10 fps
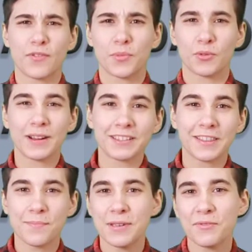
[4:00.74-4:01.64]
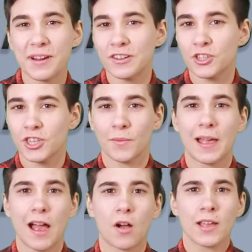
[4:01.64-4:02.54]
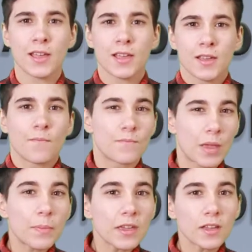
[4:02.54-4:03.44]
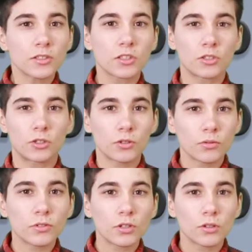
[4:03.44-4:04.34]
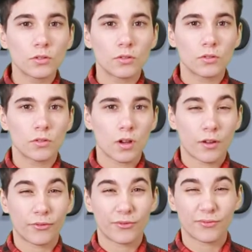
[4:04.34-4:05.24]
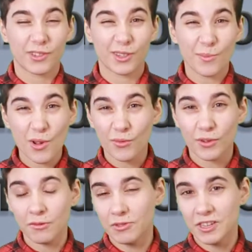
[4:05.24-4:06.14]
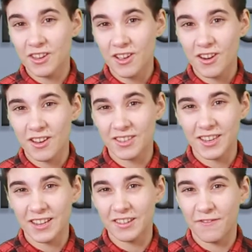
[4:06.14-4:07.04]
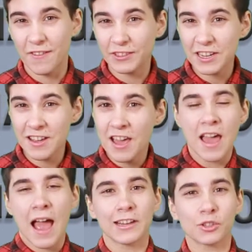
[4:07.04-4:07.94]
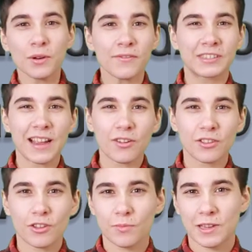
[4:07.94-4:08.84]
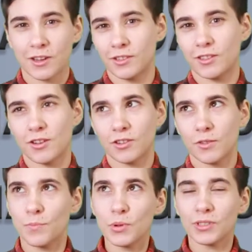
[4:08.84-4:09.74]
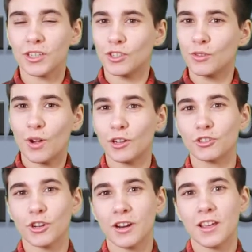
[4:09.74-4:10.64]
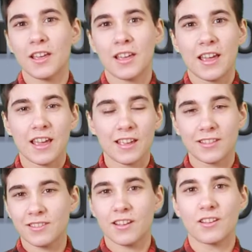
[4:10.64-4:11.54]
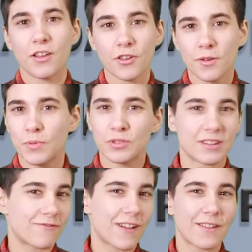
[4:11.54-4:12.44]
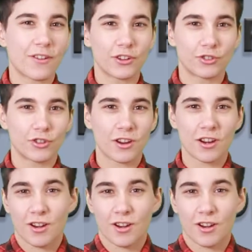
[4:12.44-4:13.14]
from the rest of the mid-range somehow. Maybe it's due to a small frequency cut at 650. I sort of doubt it though, because there's a boost at 200 and another boost at 500